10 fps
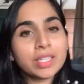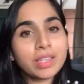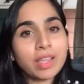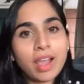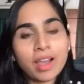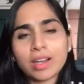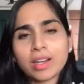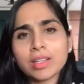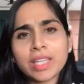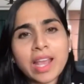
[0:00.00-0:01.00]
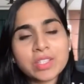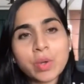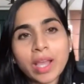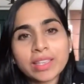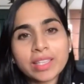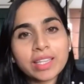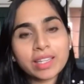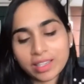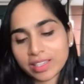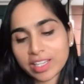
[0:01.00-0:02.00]
Yeah. So I think
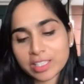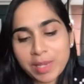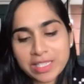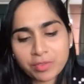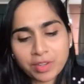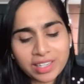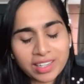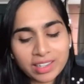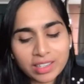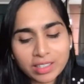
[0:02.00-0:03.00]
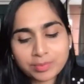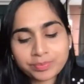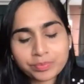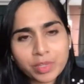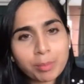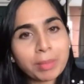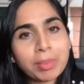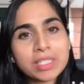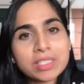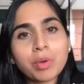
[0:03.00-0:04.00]
in India specifically,
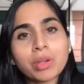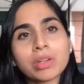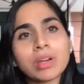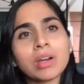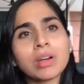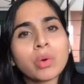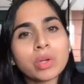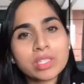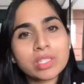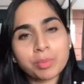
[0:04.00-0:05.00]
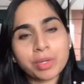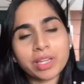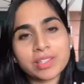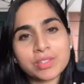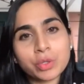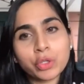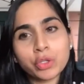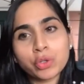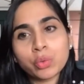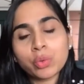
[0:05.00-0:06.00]
maybe it's about ownership, right? So
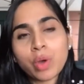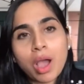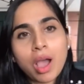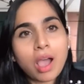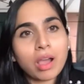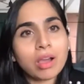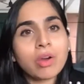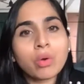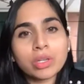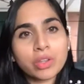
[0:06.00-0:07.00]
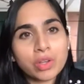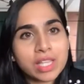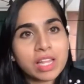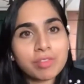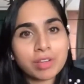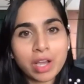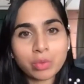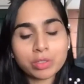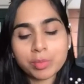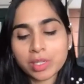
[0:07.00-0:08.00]
you hold yourself
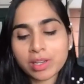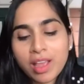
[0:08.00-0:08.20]
accountable.